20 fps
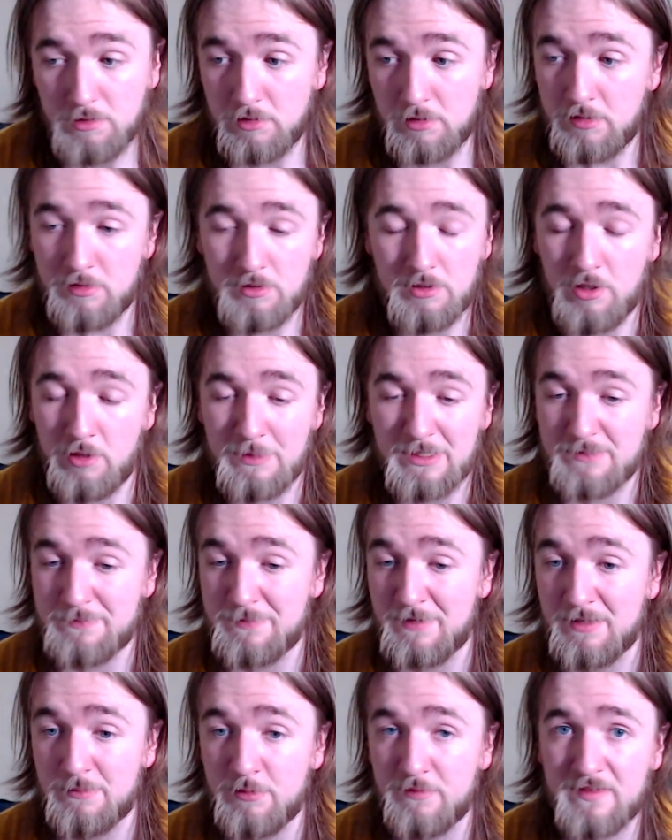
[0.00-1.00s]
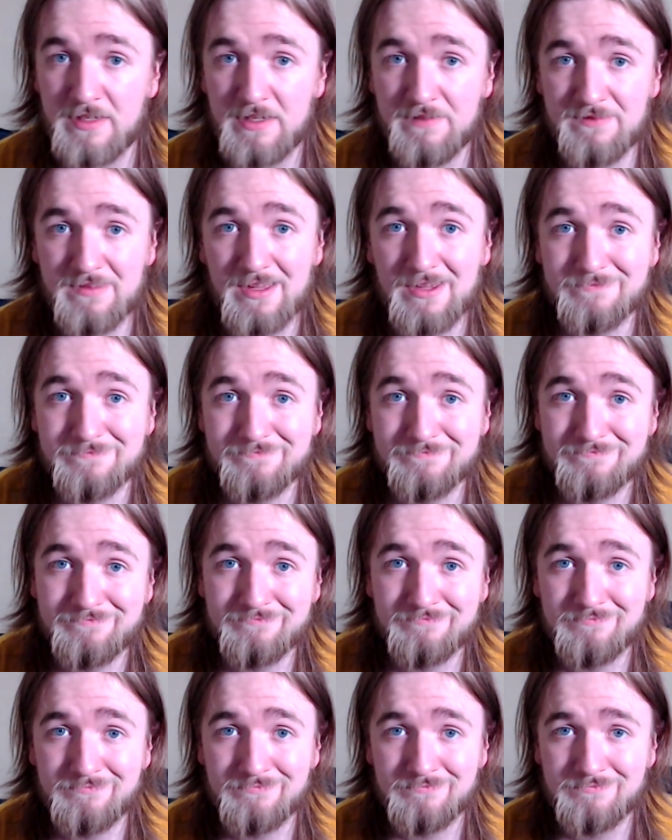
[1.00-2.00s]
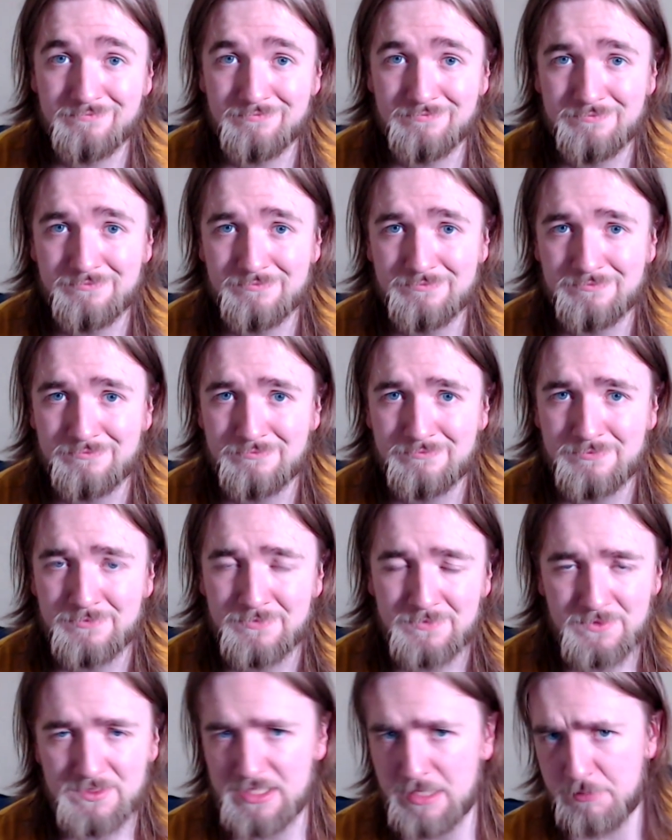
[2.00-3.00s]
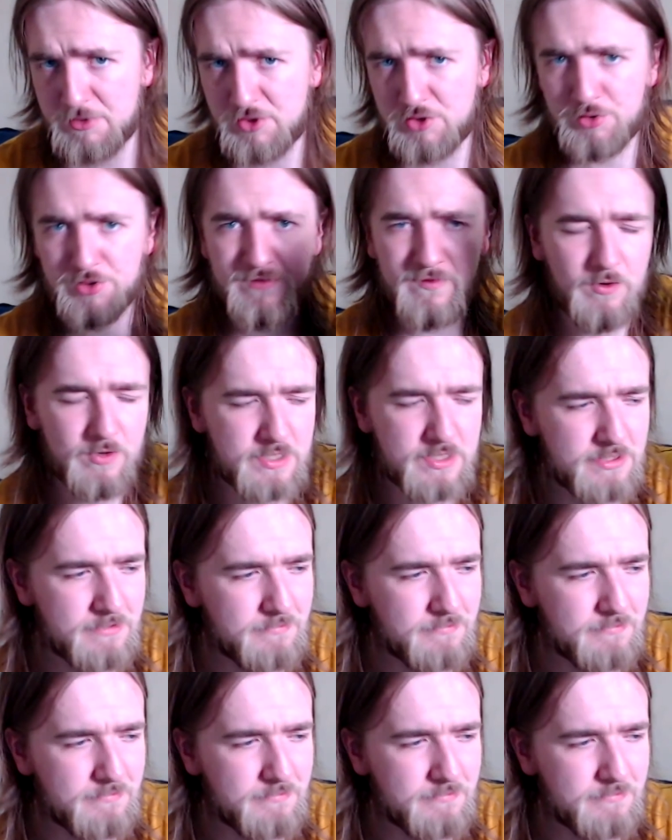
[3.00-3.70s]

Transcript: No amount of money will forgive that. Same with George Floyd.